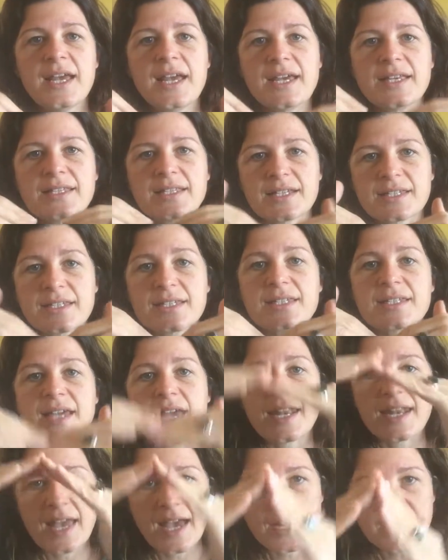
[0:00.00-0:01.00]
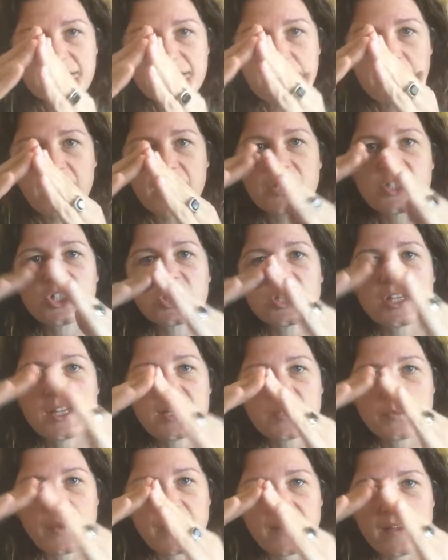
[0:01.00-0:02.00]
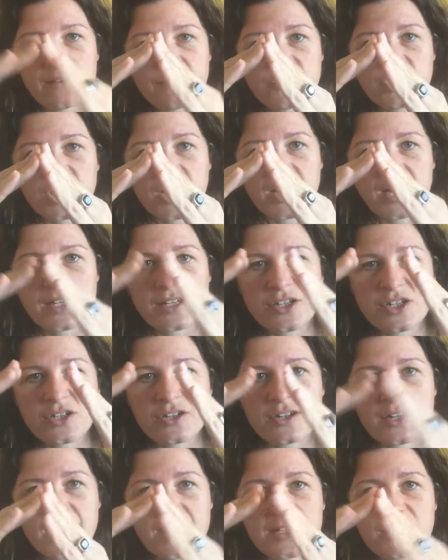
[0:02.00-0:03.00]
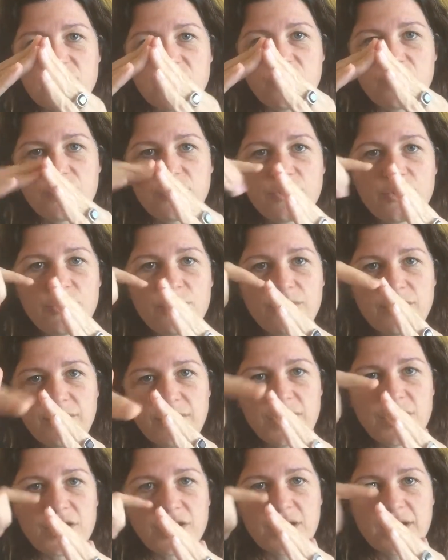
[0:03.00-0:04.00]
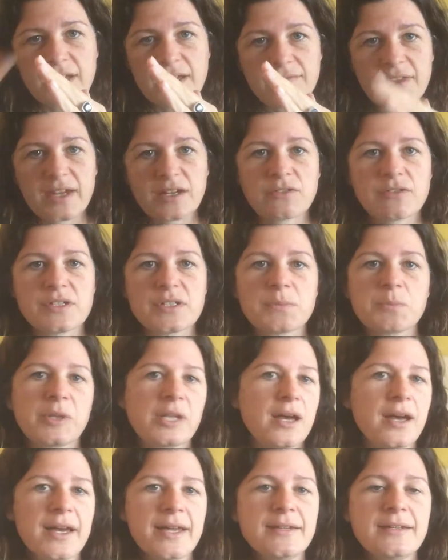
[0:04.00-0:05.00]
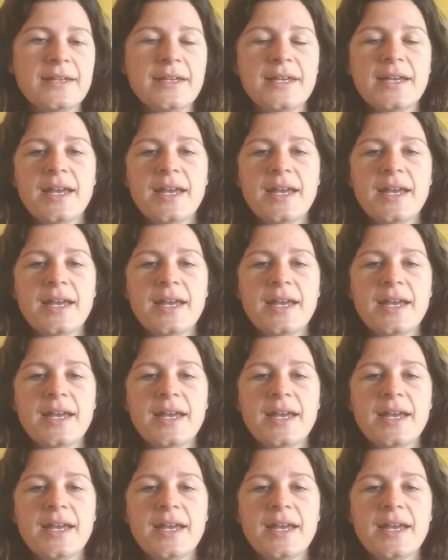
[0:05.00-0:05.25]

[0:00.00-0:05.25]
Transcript: It doesn't stand out as much as when they've changed on an external corner and you don't have that crisp line.